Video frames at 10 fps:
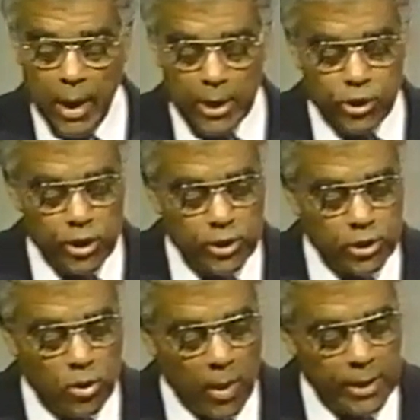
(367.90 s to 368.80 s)
And
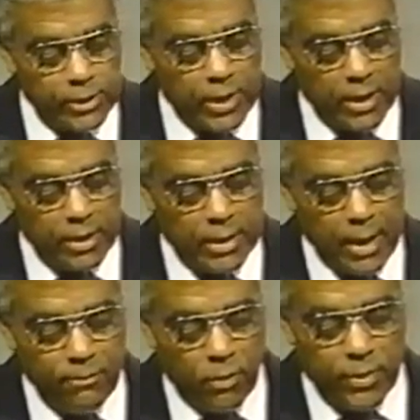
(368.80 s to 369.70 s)
Jesus Christ had a
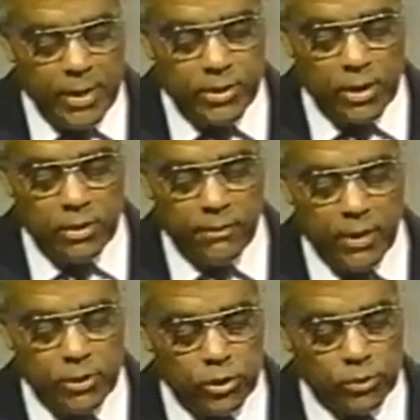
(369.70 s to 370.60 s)
name for these
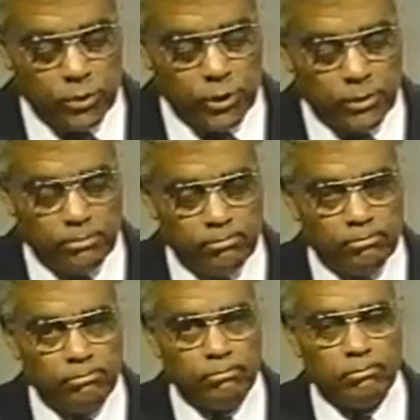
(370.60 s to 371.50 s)
individuals,
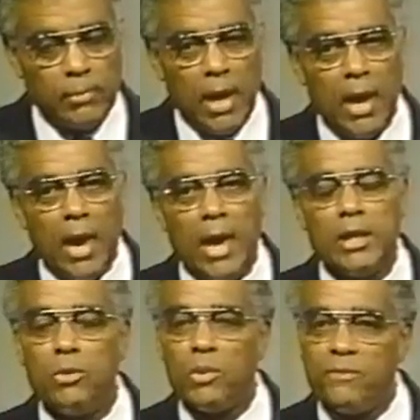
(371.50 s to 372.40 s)

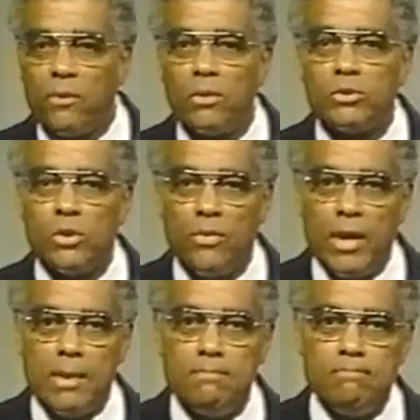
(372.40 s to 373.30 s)
and he referred to
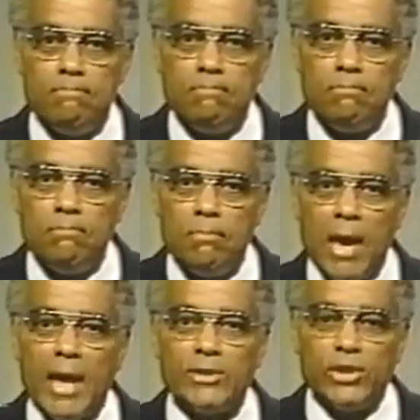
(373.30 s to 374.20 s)
them
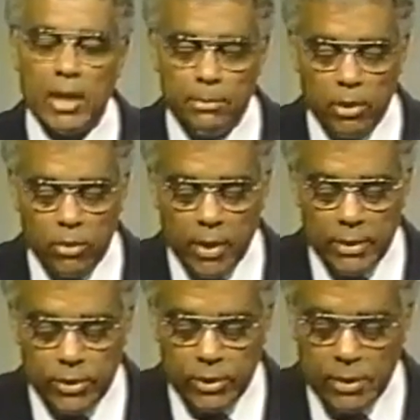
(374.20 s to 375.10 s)
as
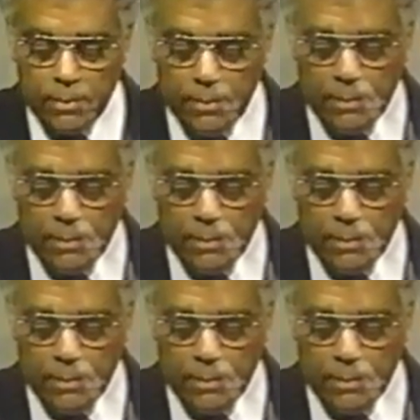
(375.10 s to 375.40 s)
hypocrites.